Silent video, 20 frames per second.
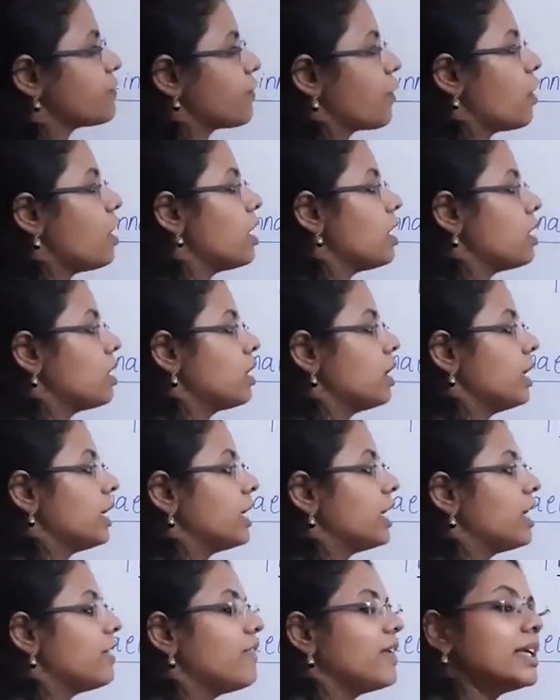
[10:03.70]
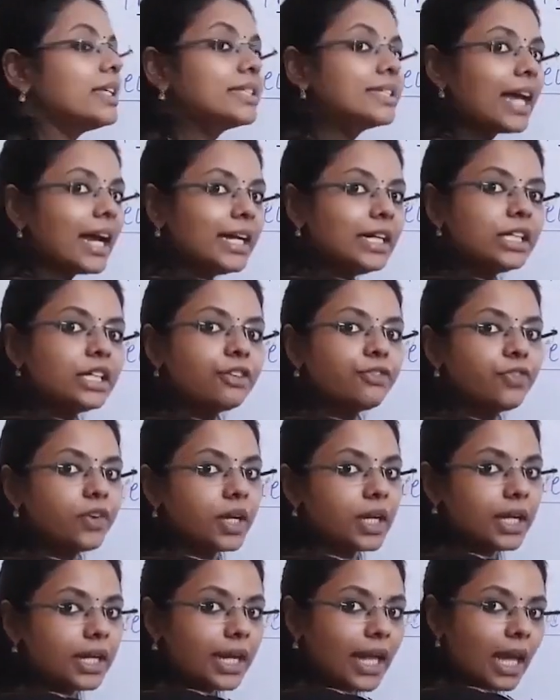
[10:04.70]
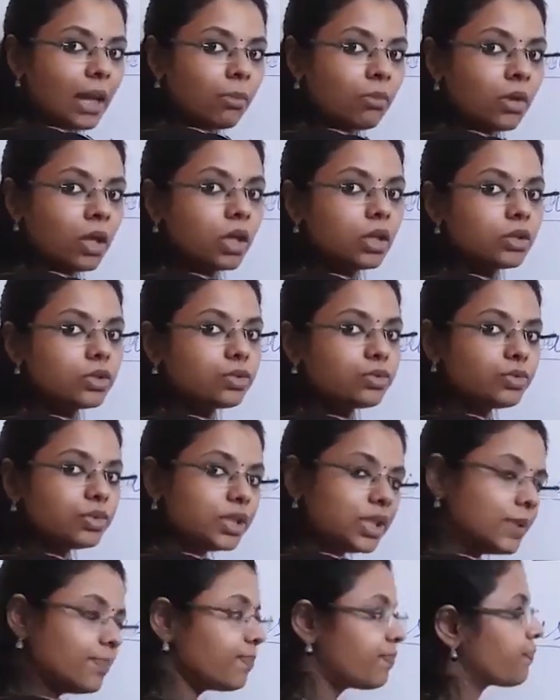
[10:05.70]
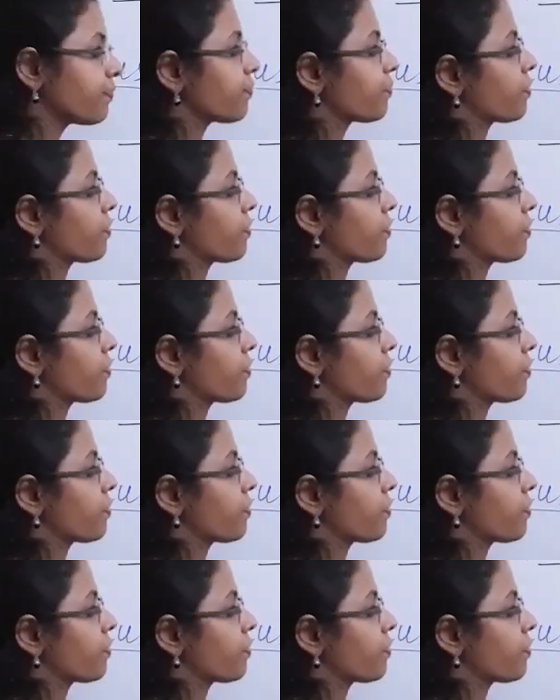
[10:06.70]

for giving scientific name to the